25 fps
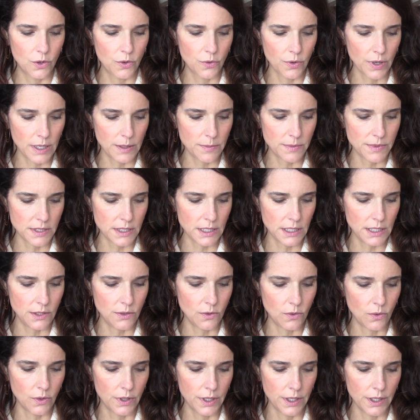grapeseed
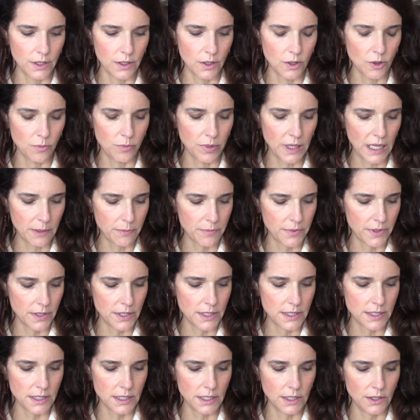oil,
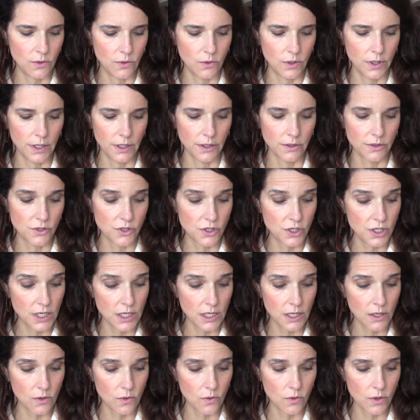blackberry seed oil,
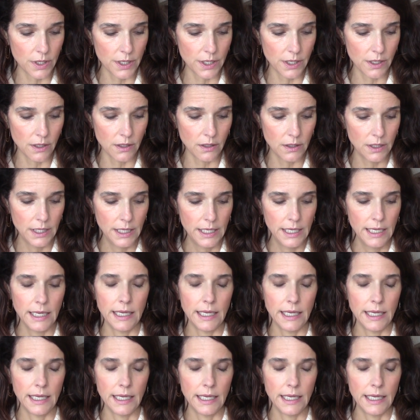chia oil.